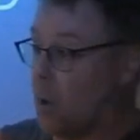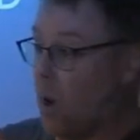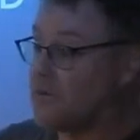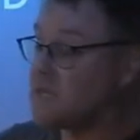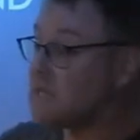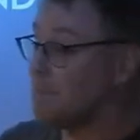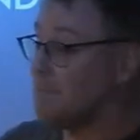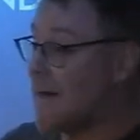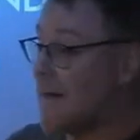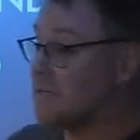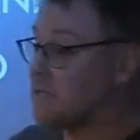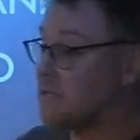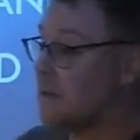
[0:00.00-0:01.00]
So obviously it
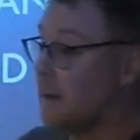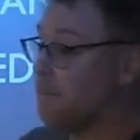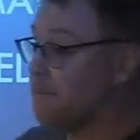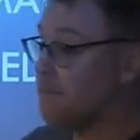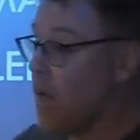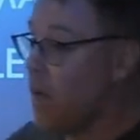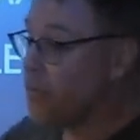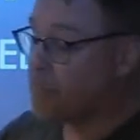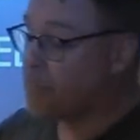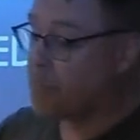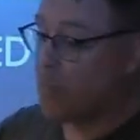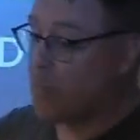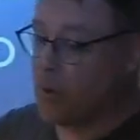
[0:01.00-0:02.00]
matters to them.
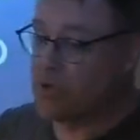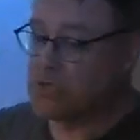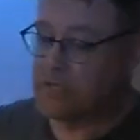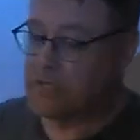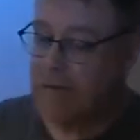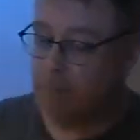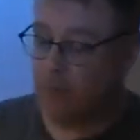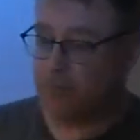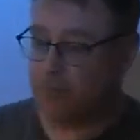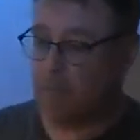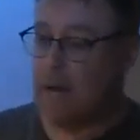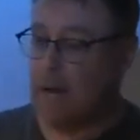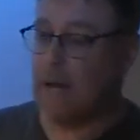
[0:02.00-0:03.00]
The, the personal example
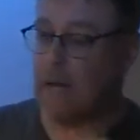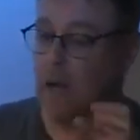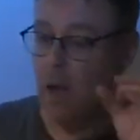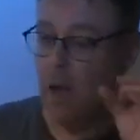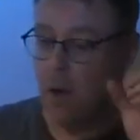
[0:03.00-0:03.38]
for me,